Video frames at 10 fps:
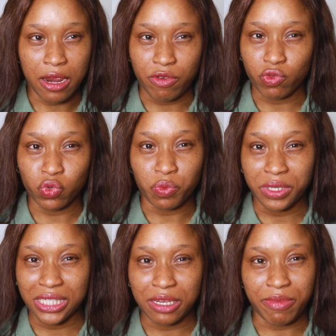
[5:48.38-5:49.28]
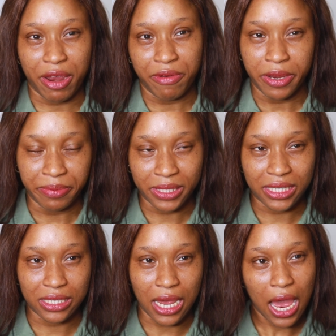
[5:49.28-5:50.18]
You'll soon be seeing my
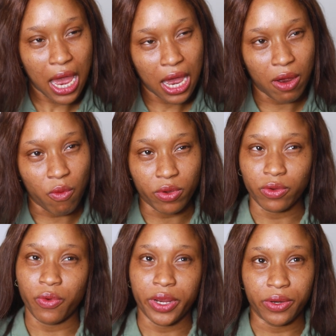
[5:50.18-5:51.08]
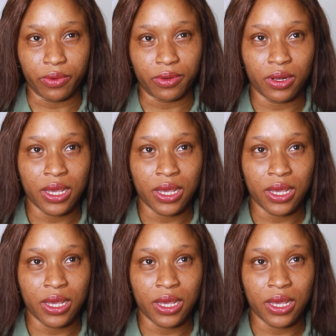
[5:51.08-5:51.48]
ribs. What's going on?